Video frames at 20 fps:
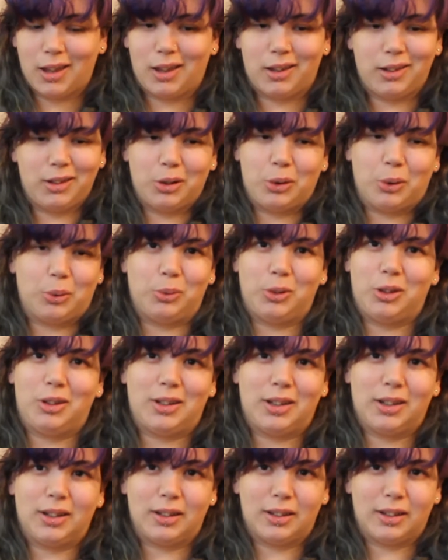You know,
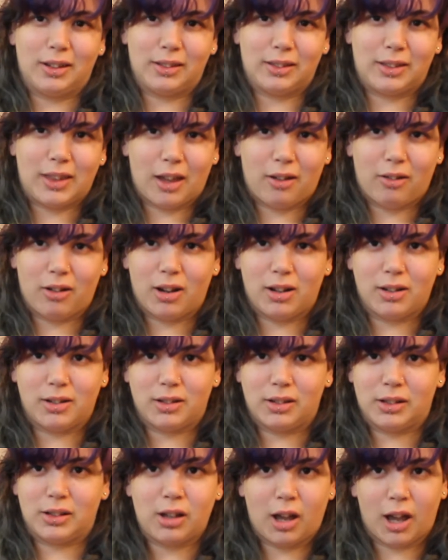there are
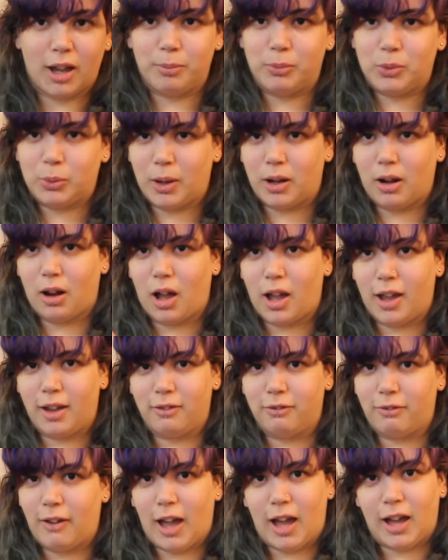times when
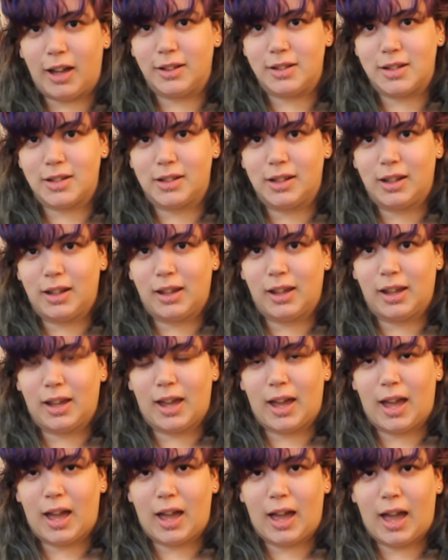I've had
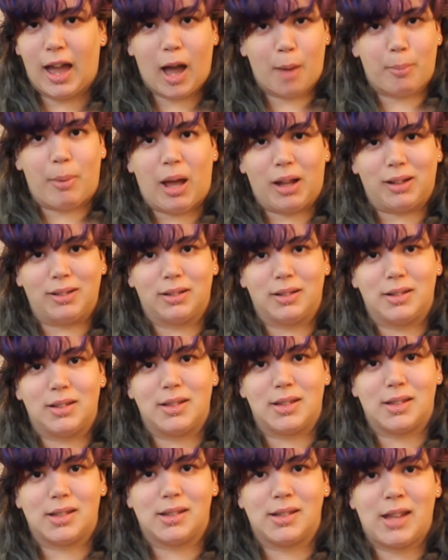hat
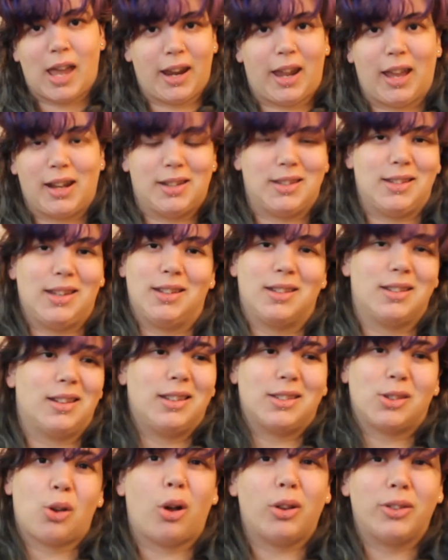patterns tech edited and
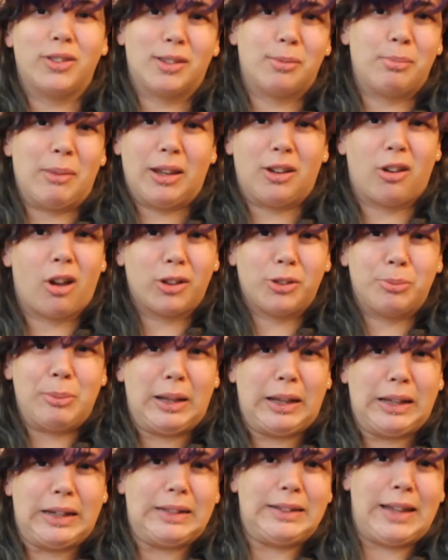it's cost me
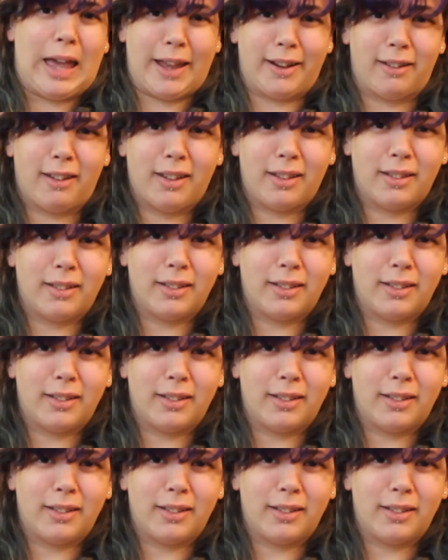like a tenner,